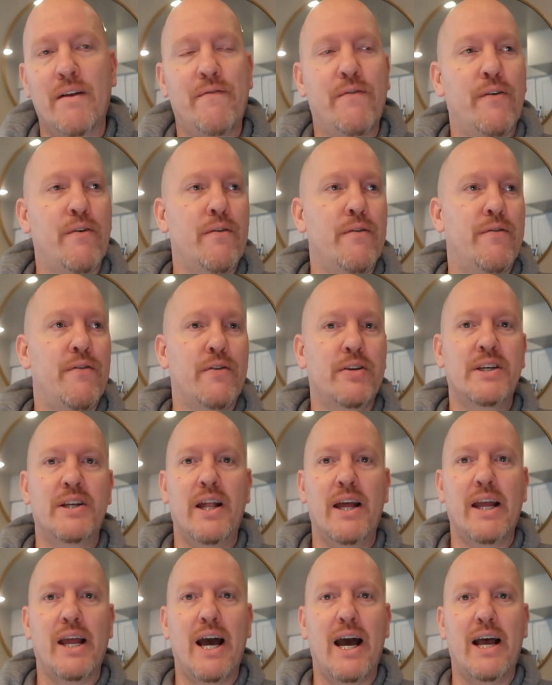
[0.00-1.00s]
it for, for
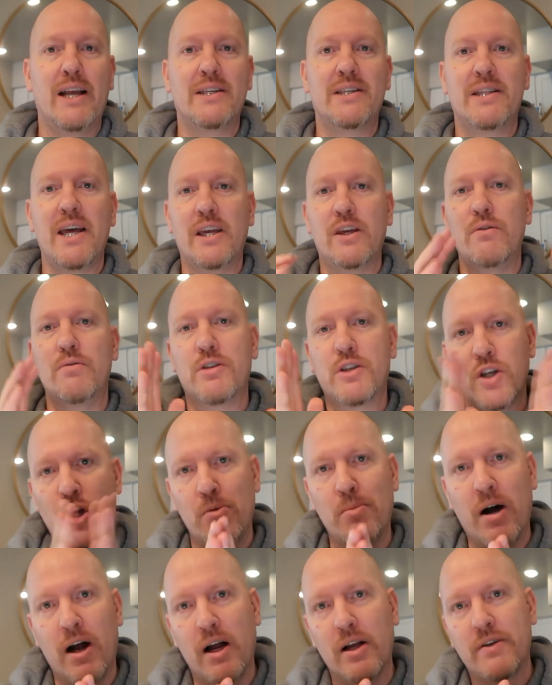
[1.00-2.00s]
today guys thank you
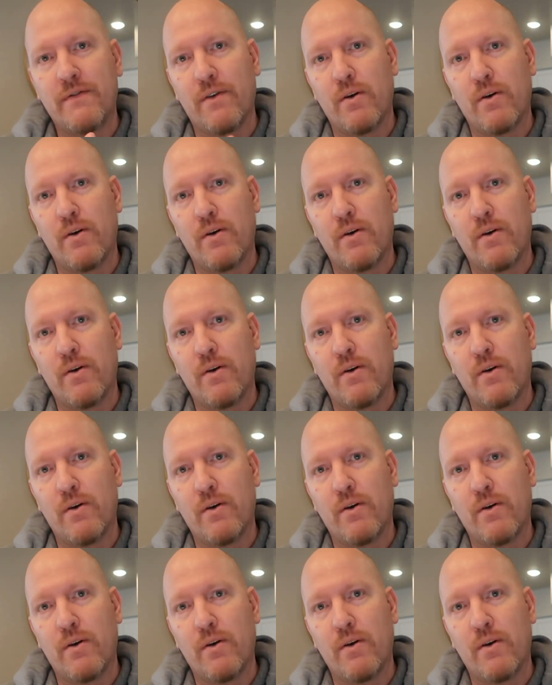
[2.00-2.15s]
so much